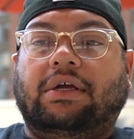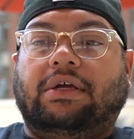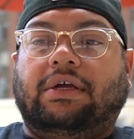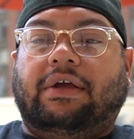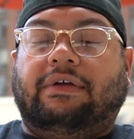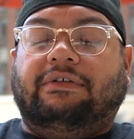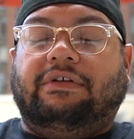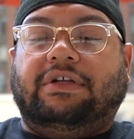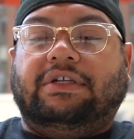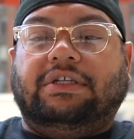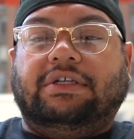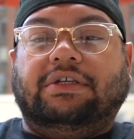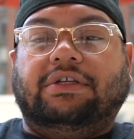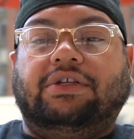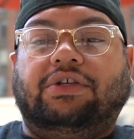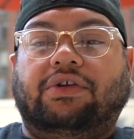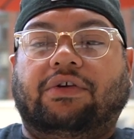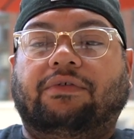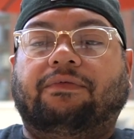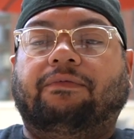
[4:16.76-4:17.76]
if
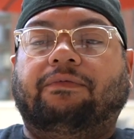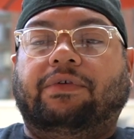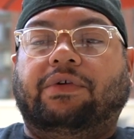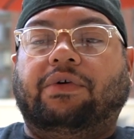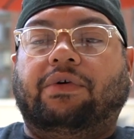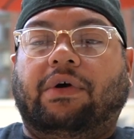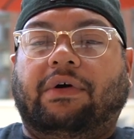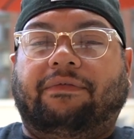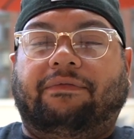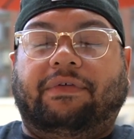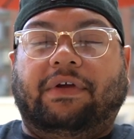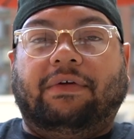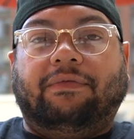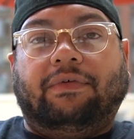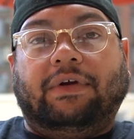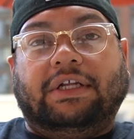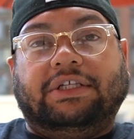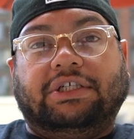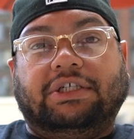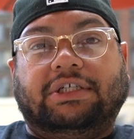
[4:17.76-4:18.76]
you are
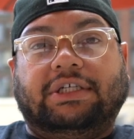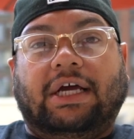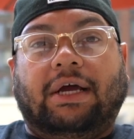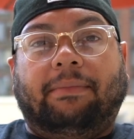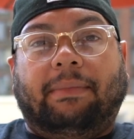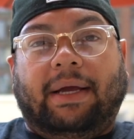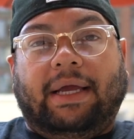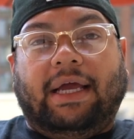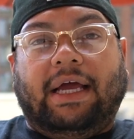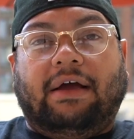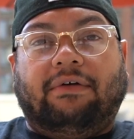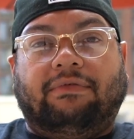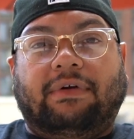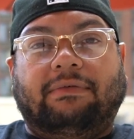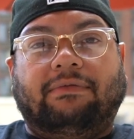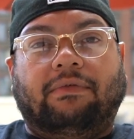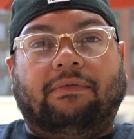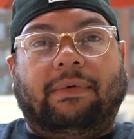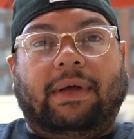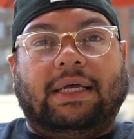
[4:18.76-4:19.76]
fearful that your child might have
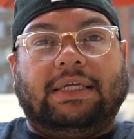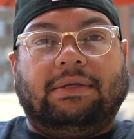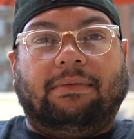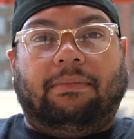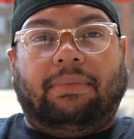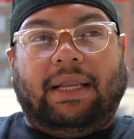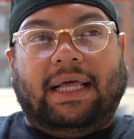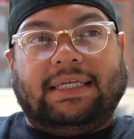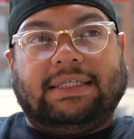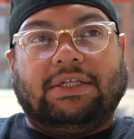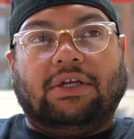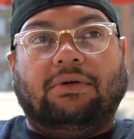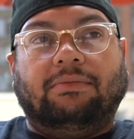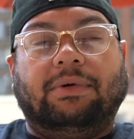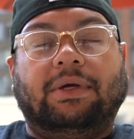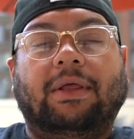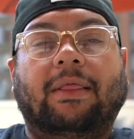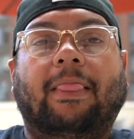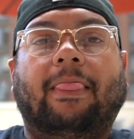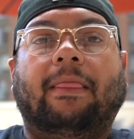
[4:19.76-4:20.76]

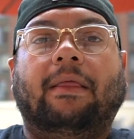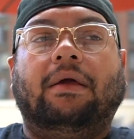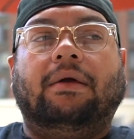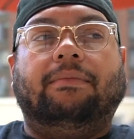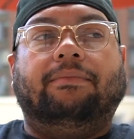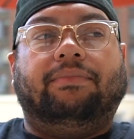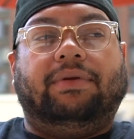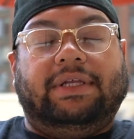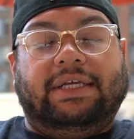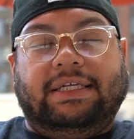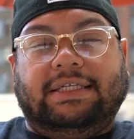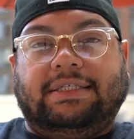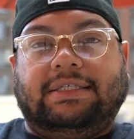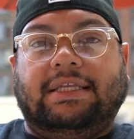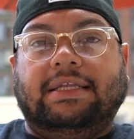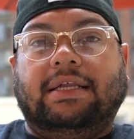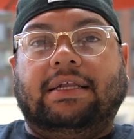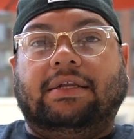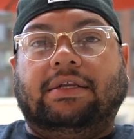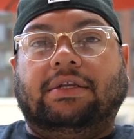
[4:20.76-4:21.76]
retinoblastoma, please
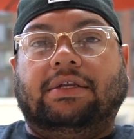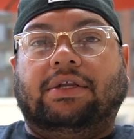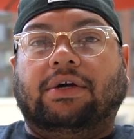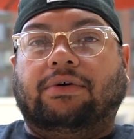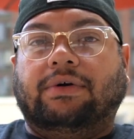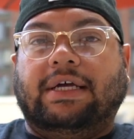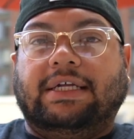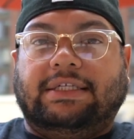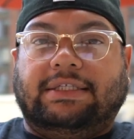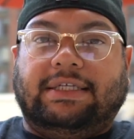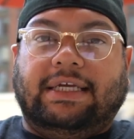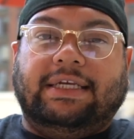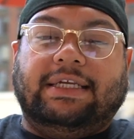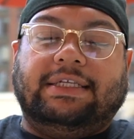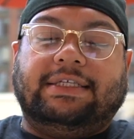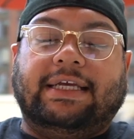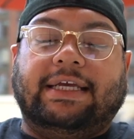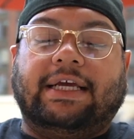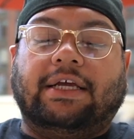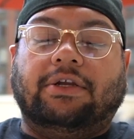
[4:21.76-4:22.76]
don't hesitate to
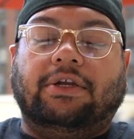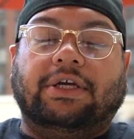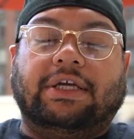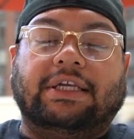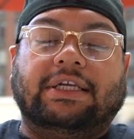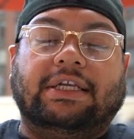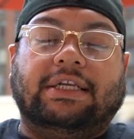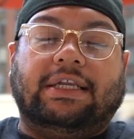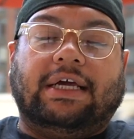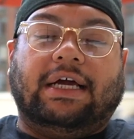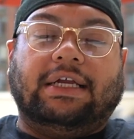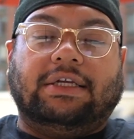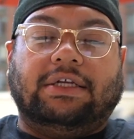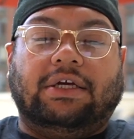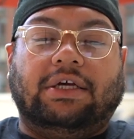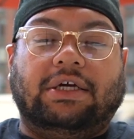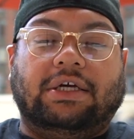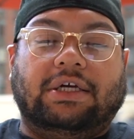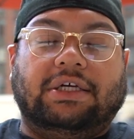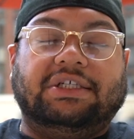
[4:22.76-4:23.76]
take a look into
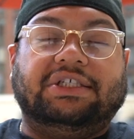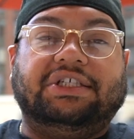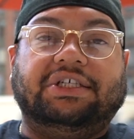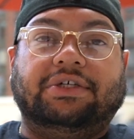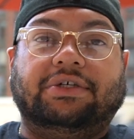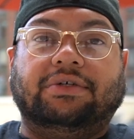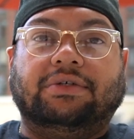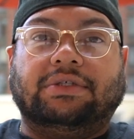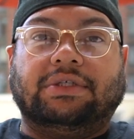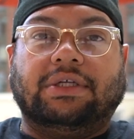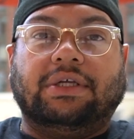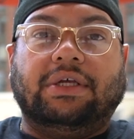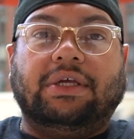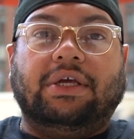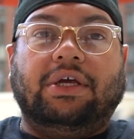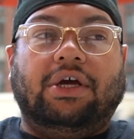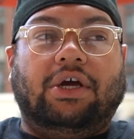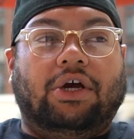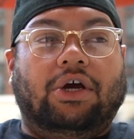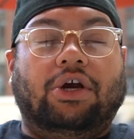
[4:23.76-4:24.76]
Dr. Shields.
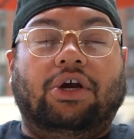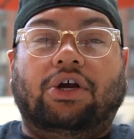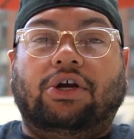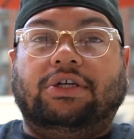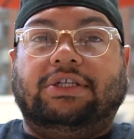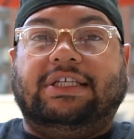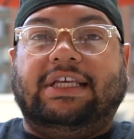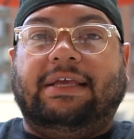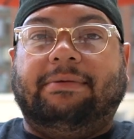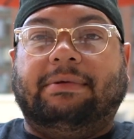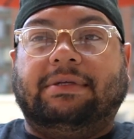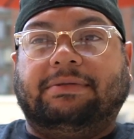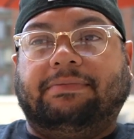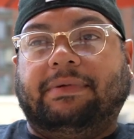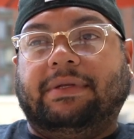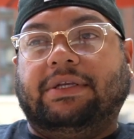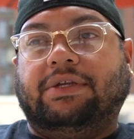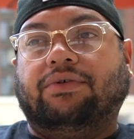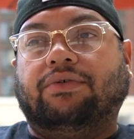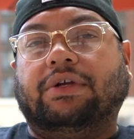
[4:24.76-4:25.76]
Her and her team has
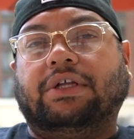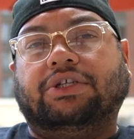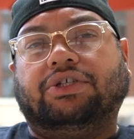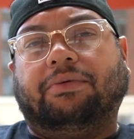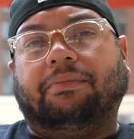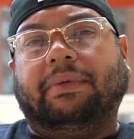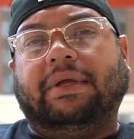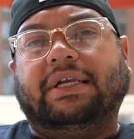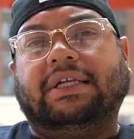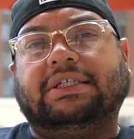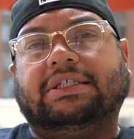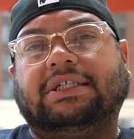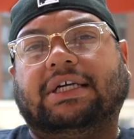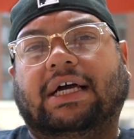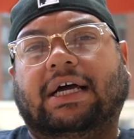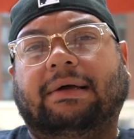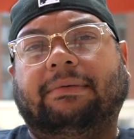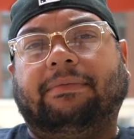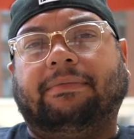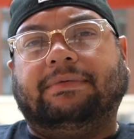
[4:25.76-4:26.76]
been doing a tremendous
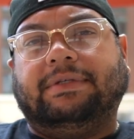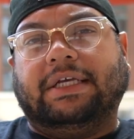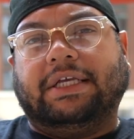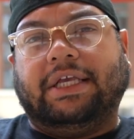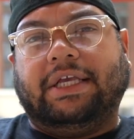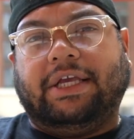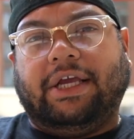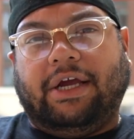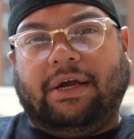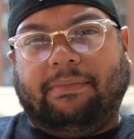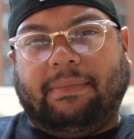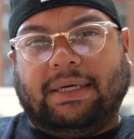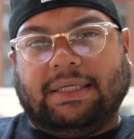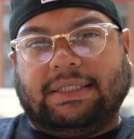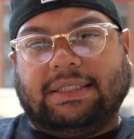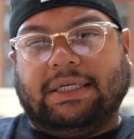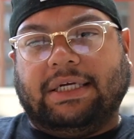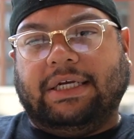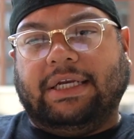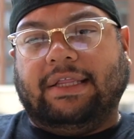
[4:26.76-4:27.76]
job taking care of my
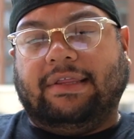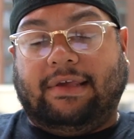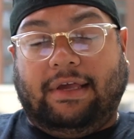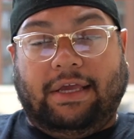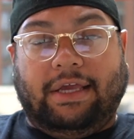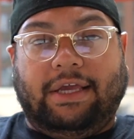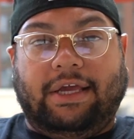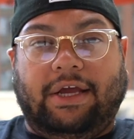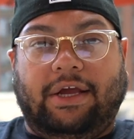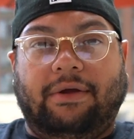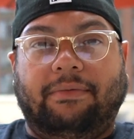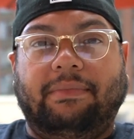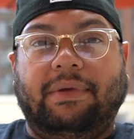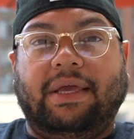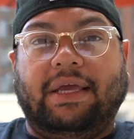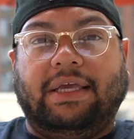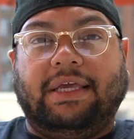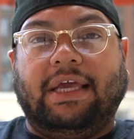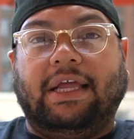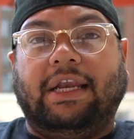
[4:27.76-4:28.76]
son and taking care of
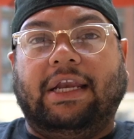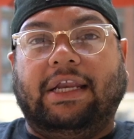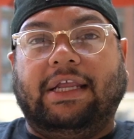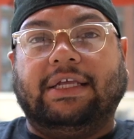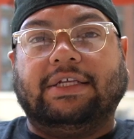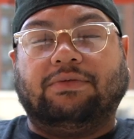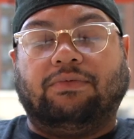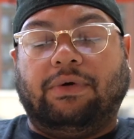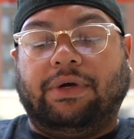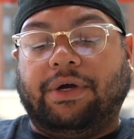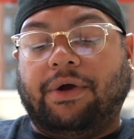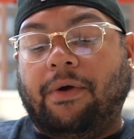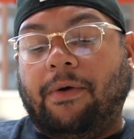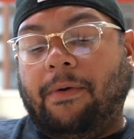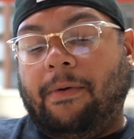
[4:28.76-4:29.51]
me and Kennedy as well.